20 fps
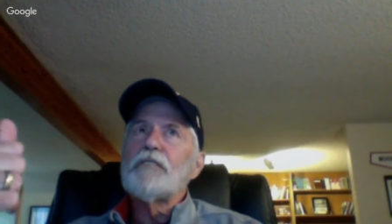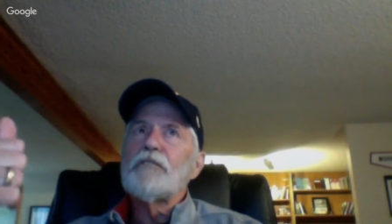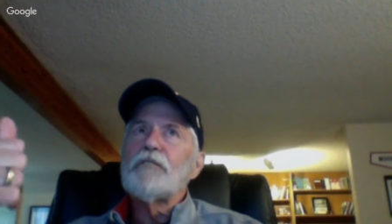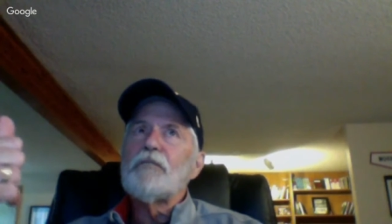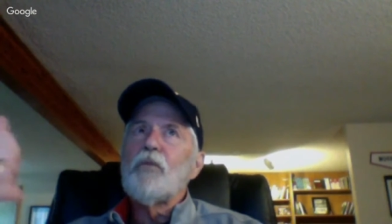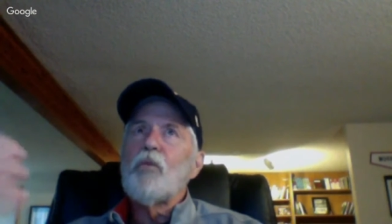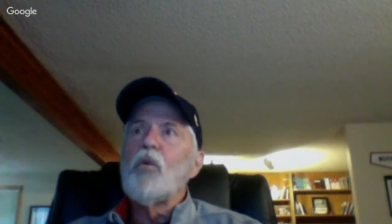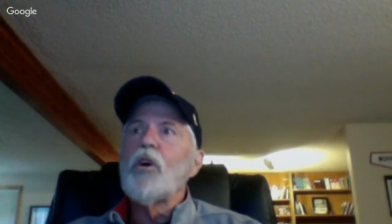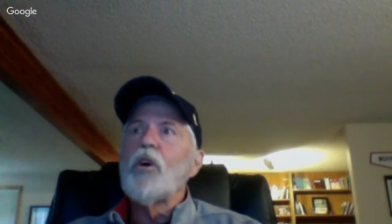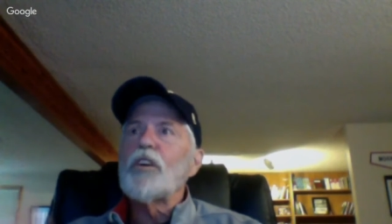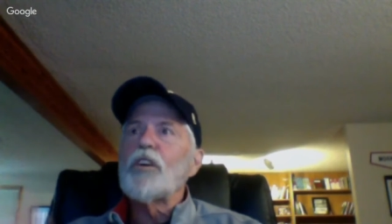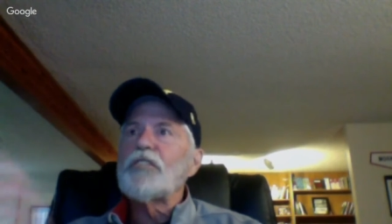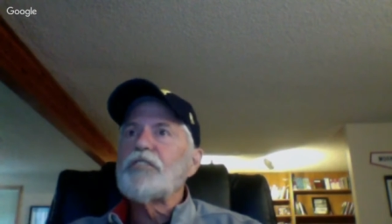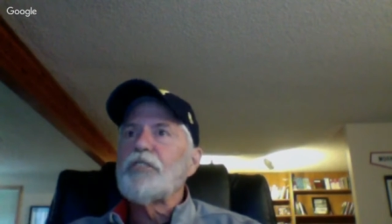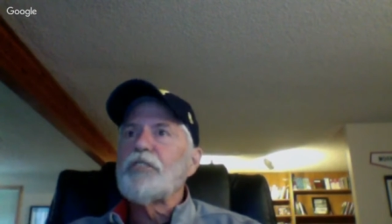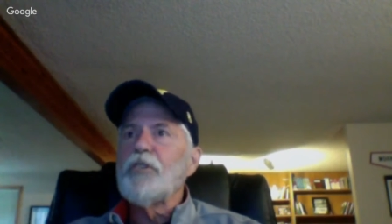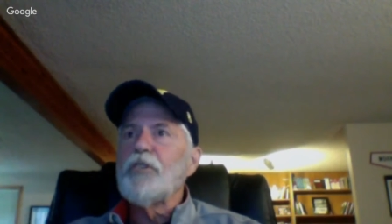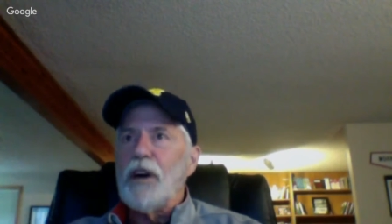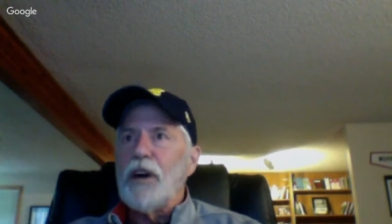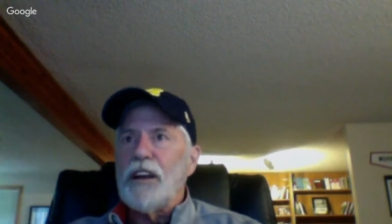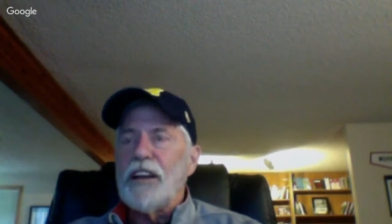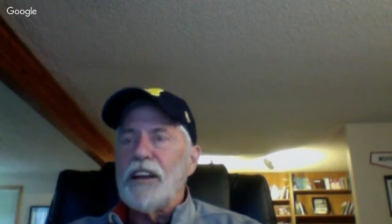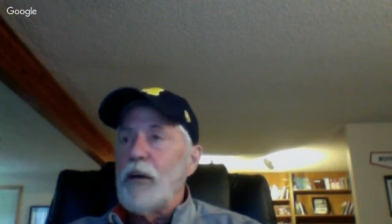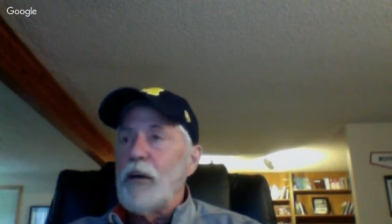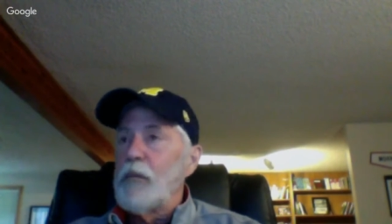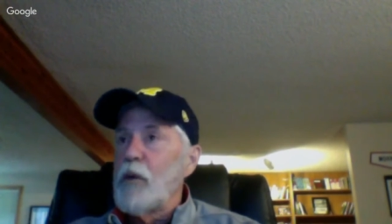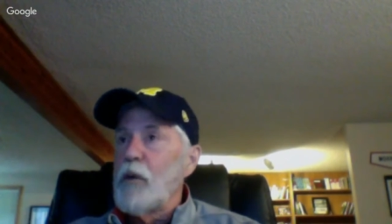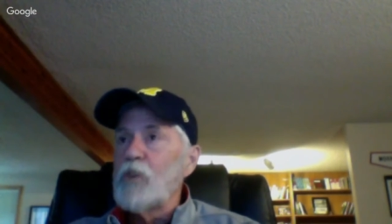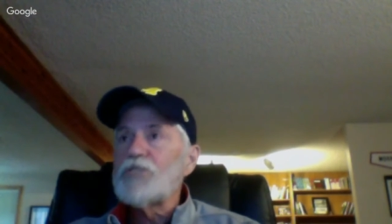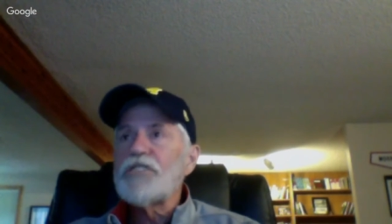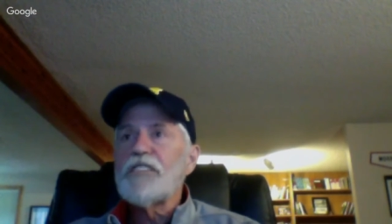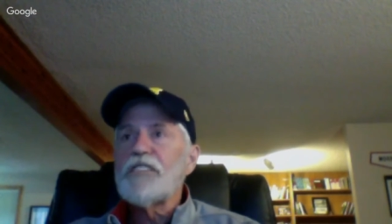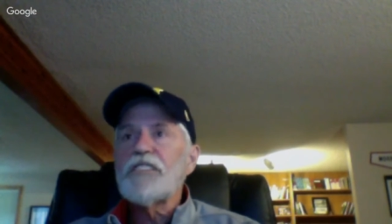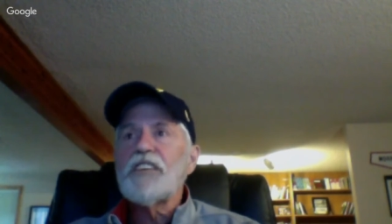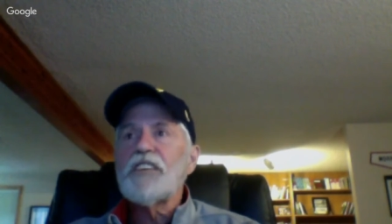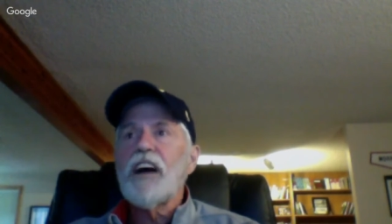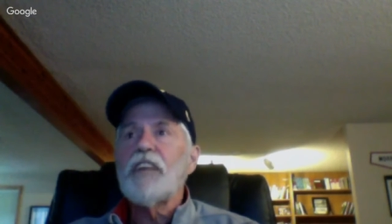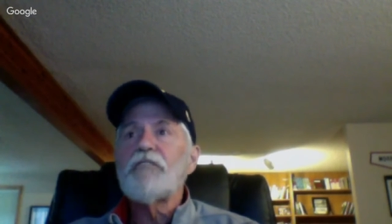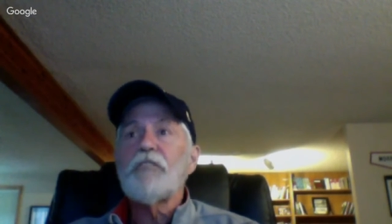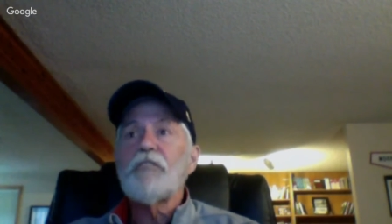work through it. Now, most of the
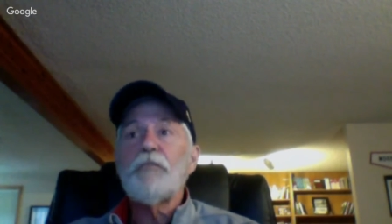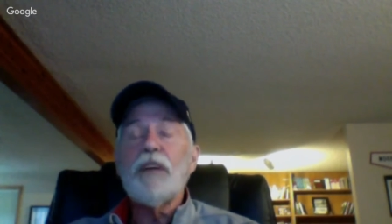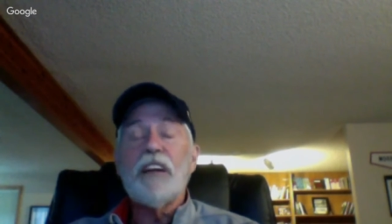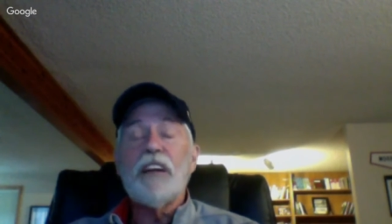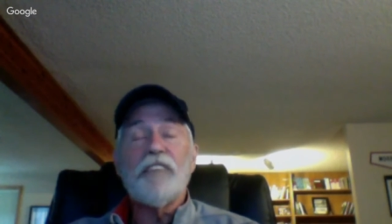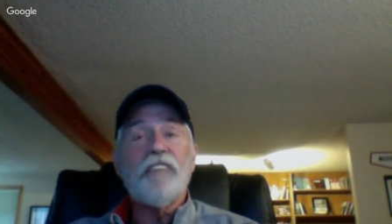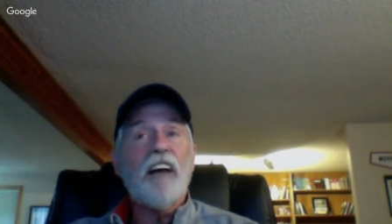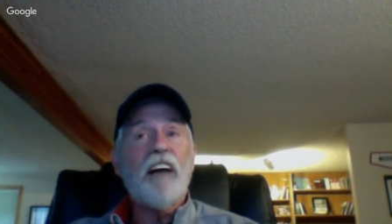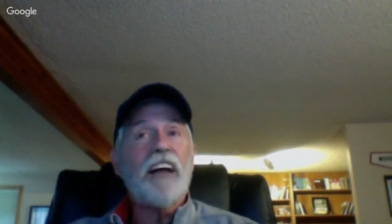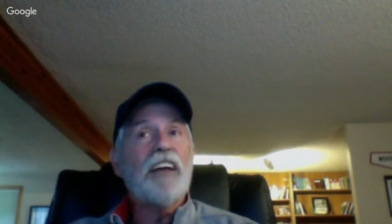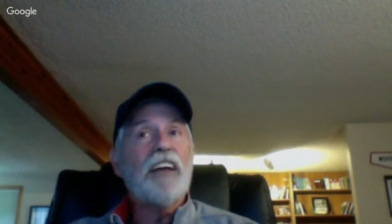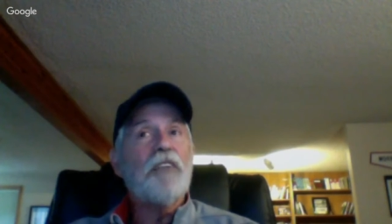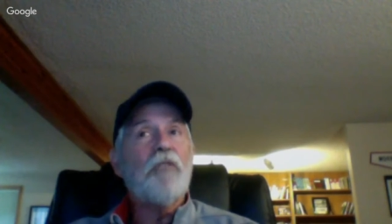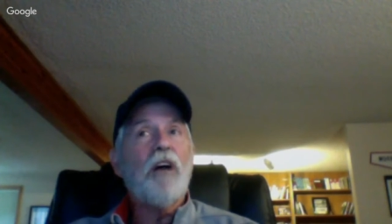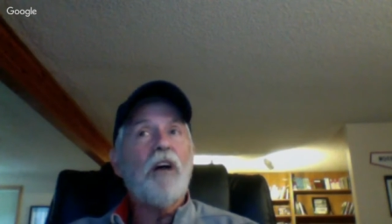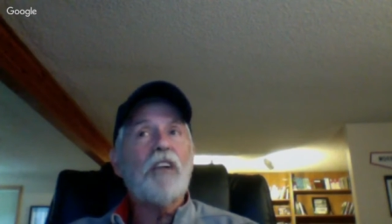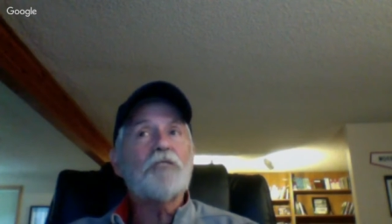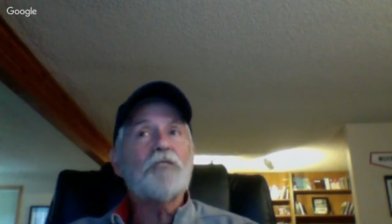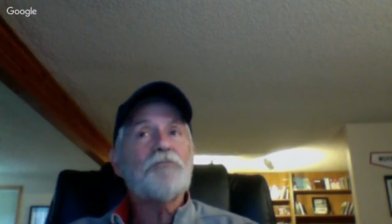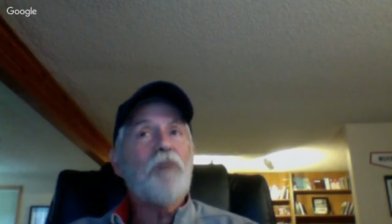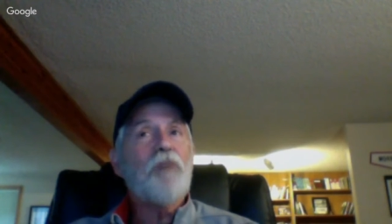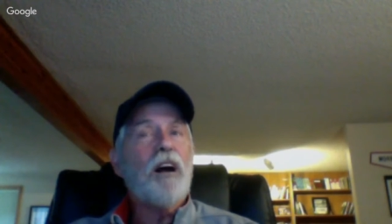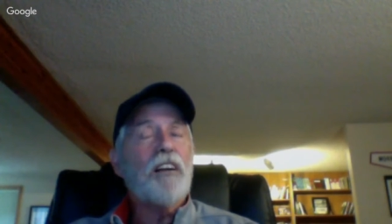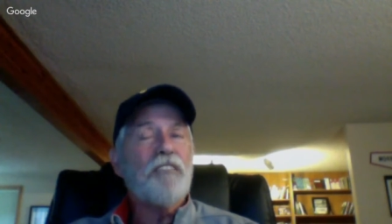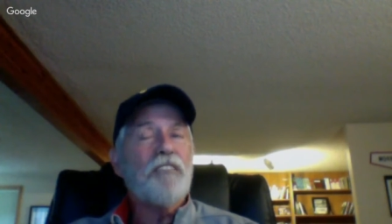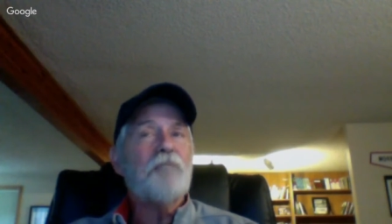time for me, if I get writer's block,